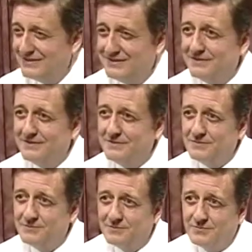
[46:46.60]
But we've
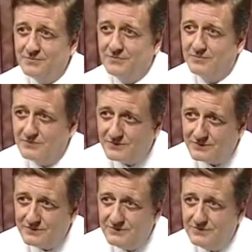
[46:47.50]
actually done that
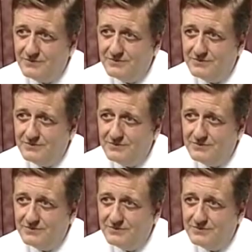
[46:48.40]
before.